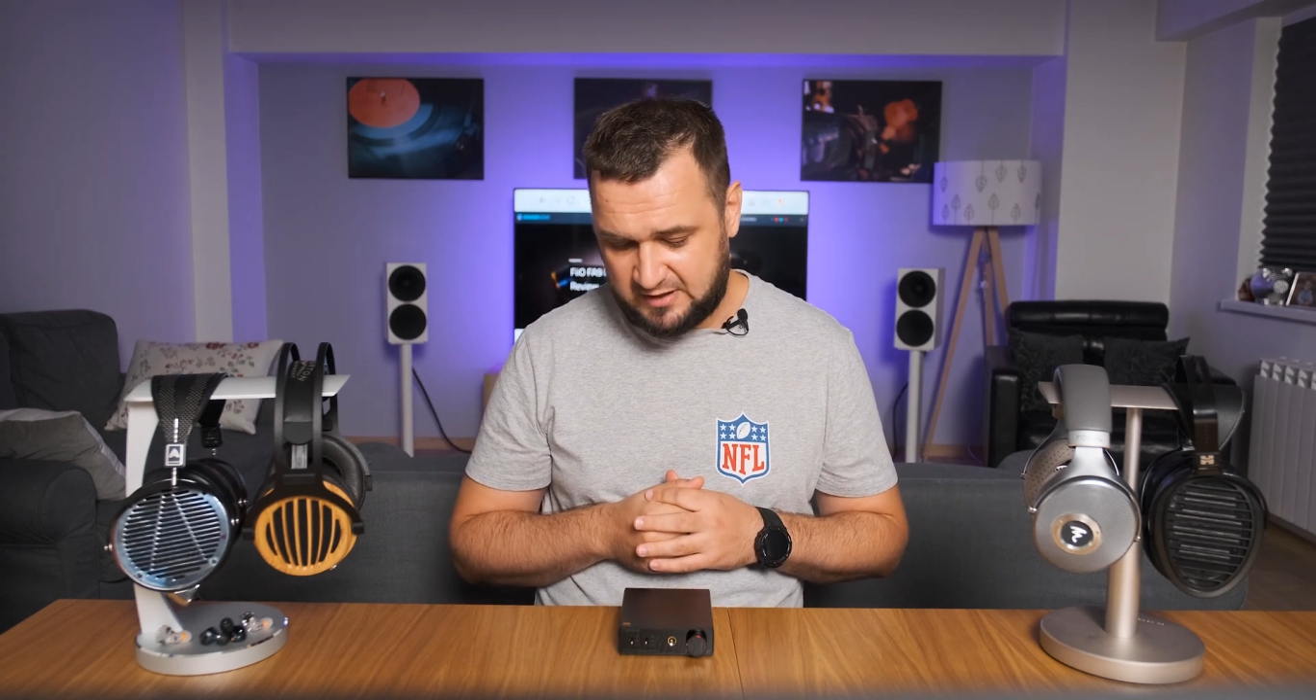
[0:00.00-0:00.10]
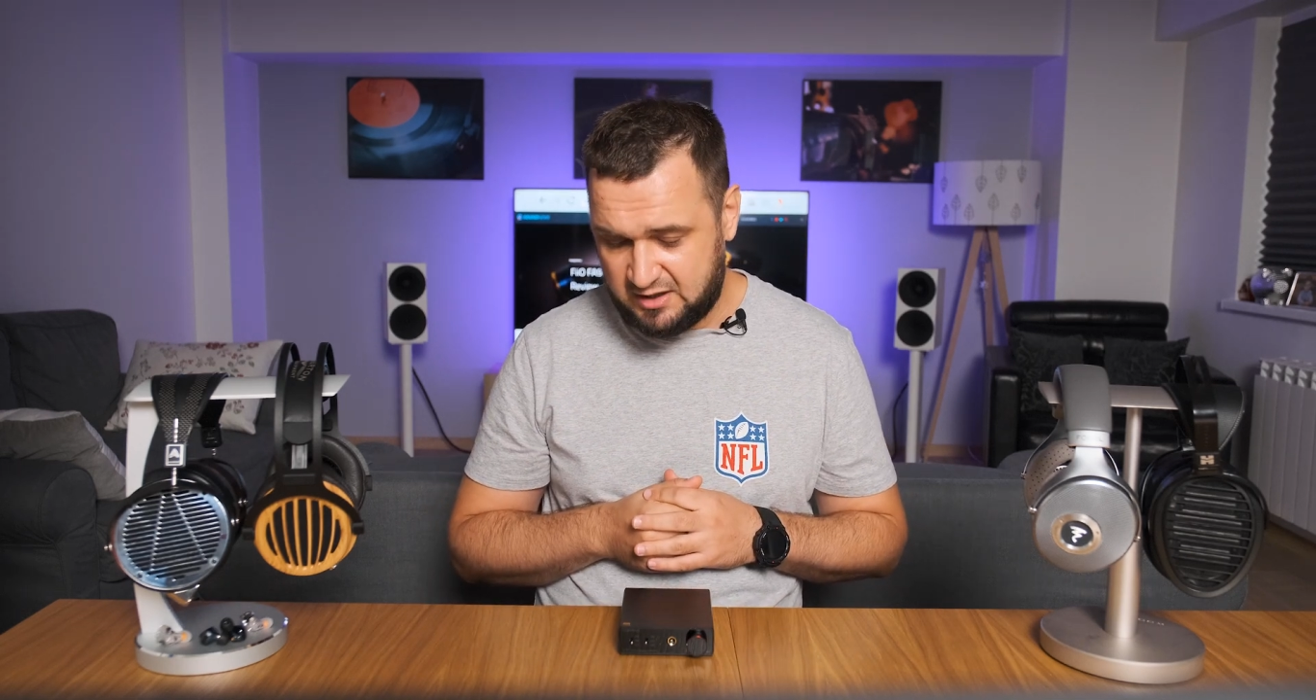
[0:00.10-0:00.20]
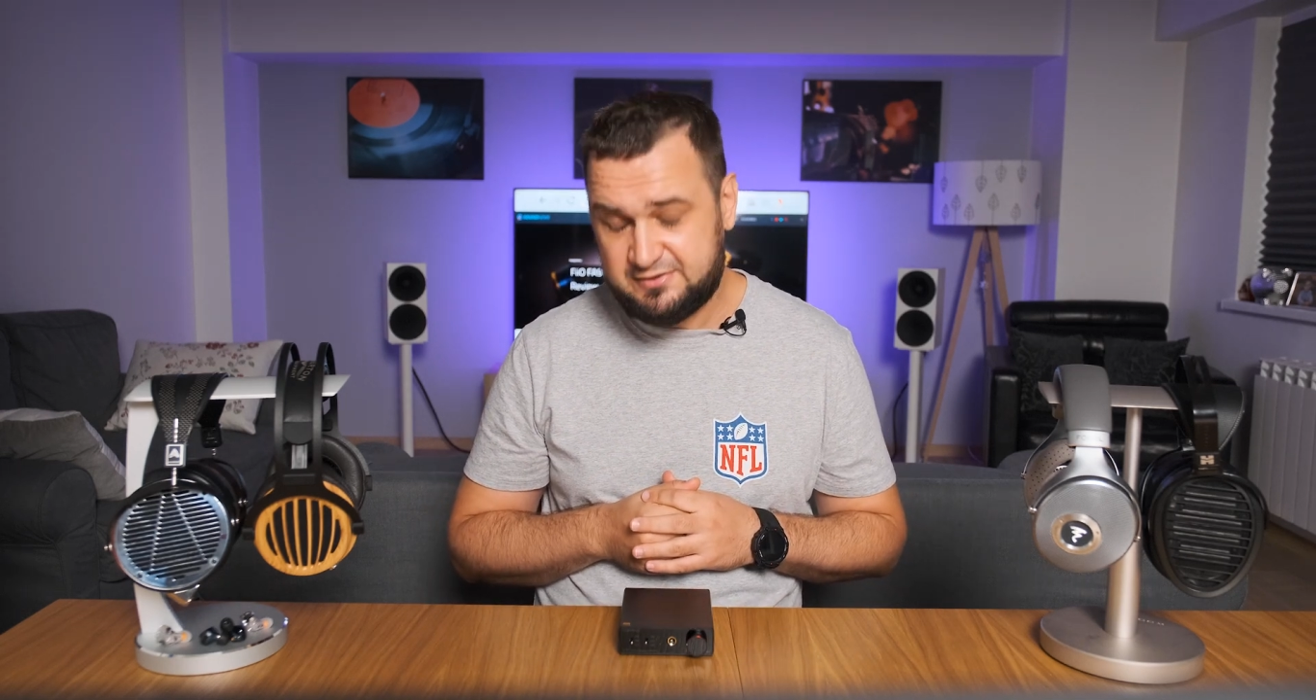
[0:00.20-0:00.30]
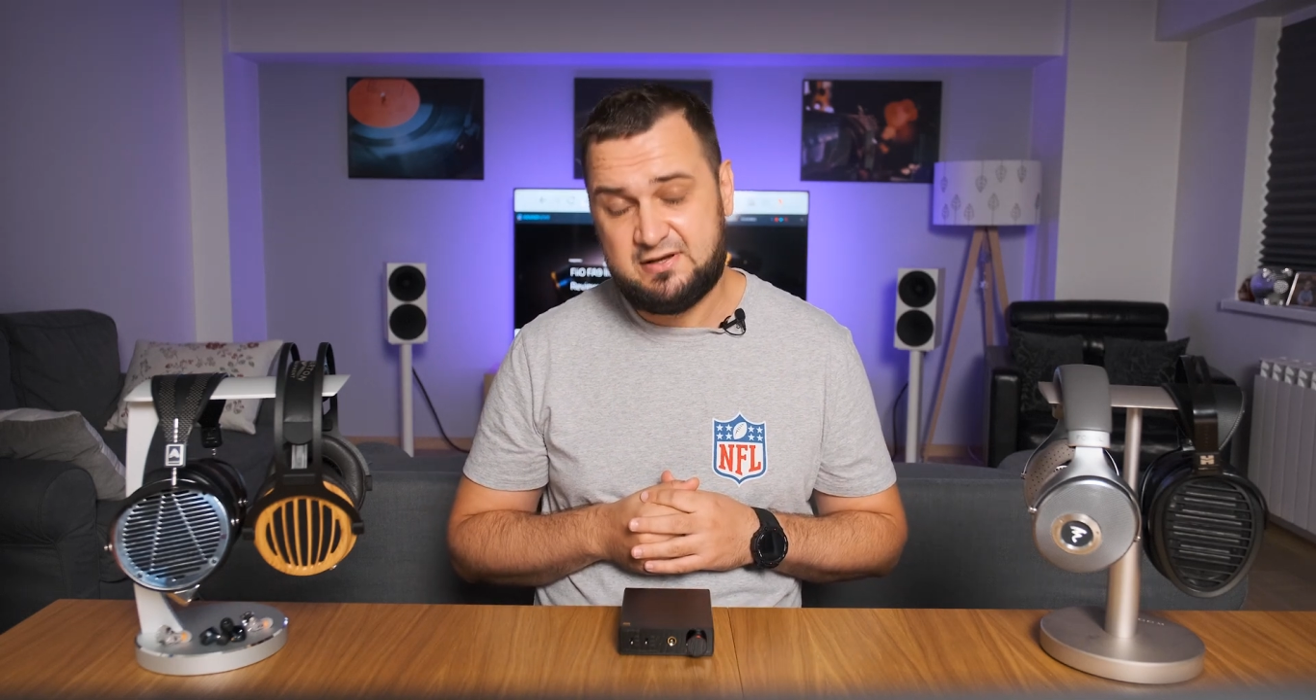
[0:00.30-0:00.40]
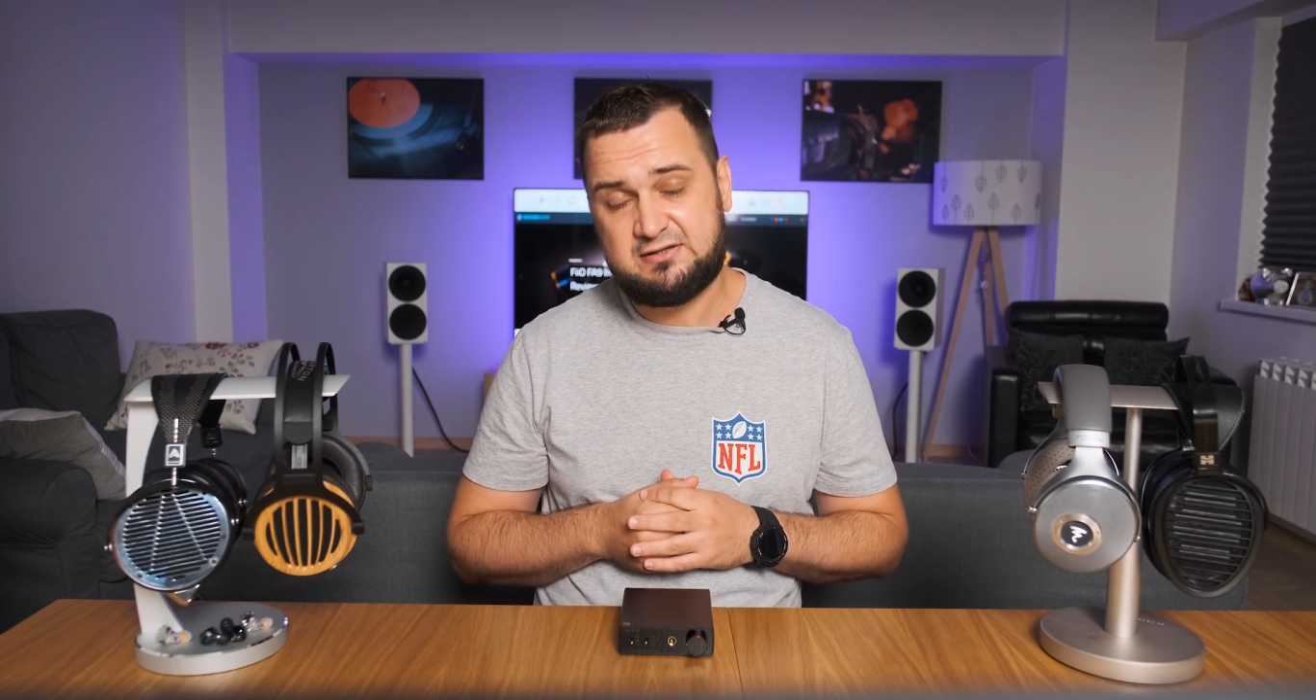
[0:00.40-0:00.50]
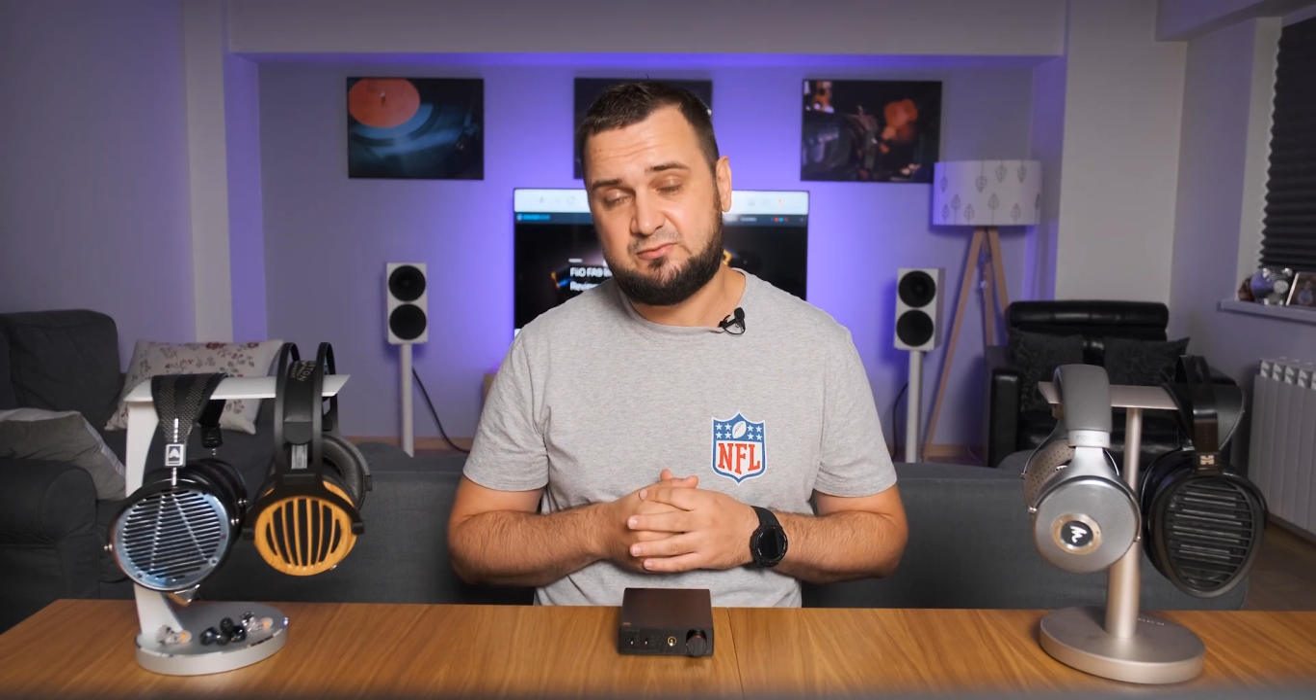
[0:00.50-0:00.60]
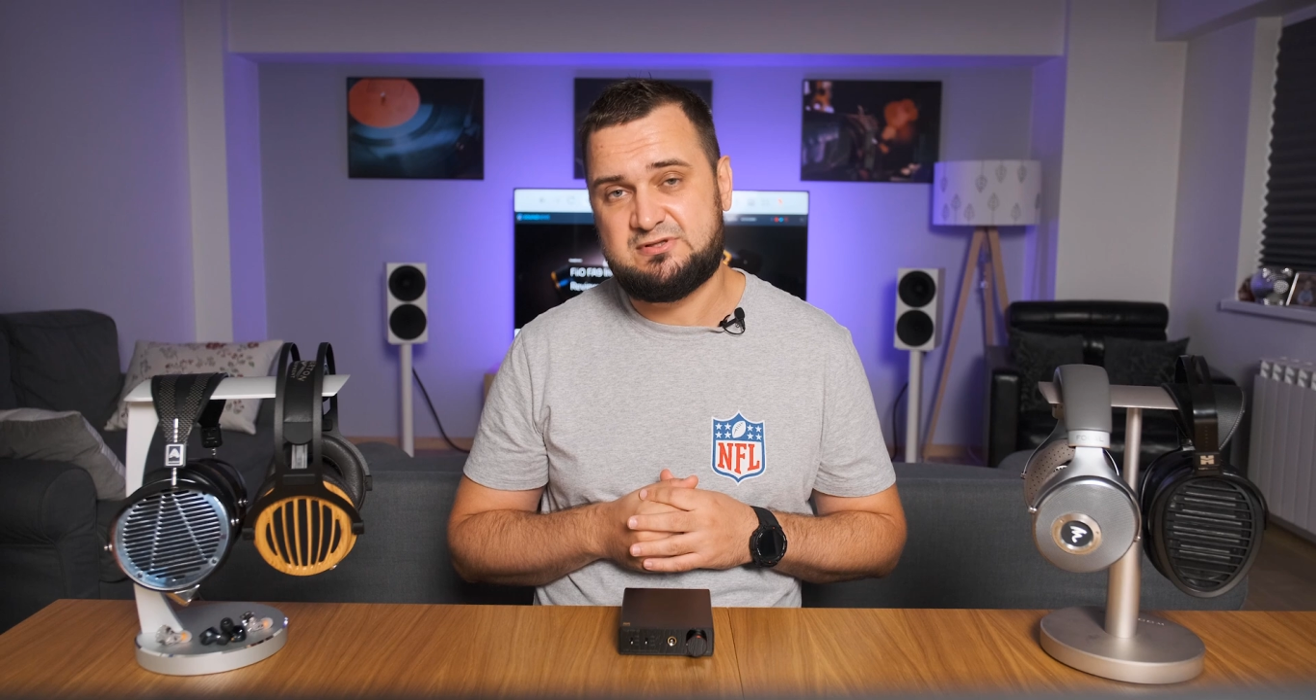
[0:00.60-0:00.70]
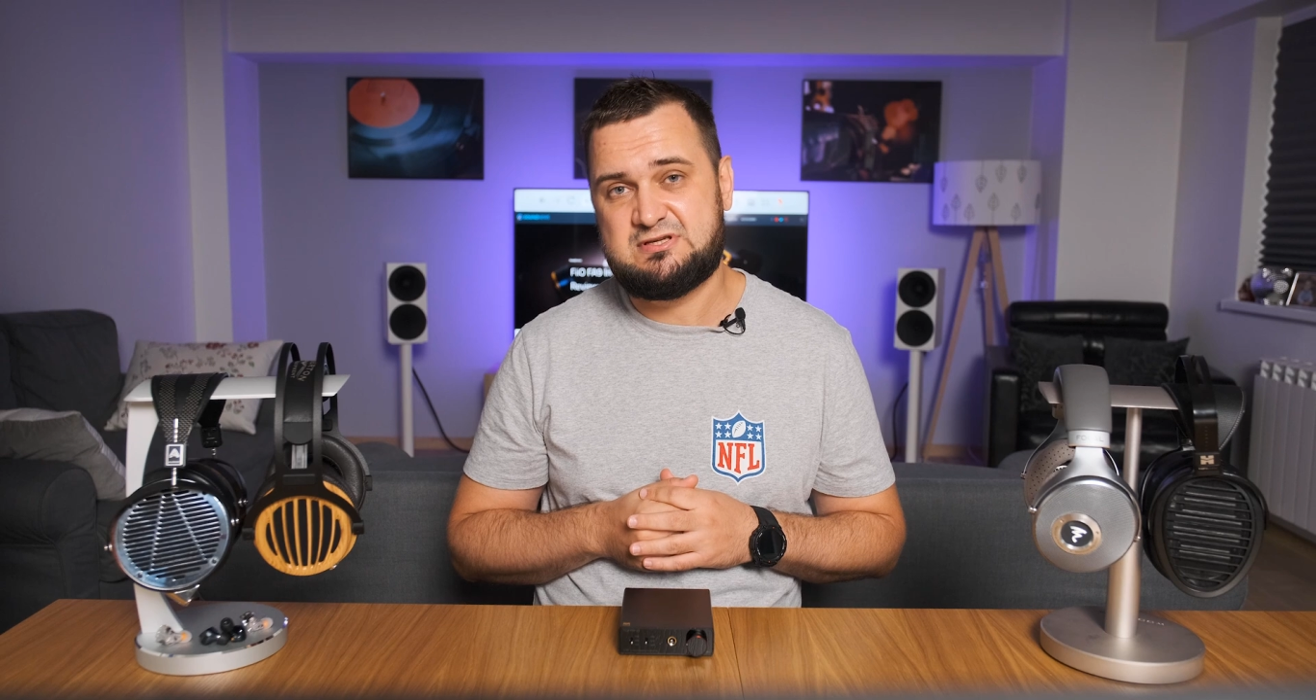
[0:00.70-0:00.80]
L30 will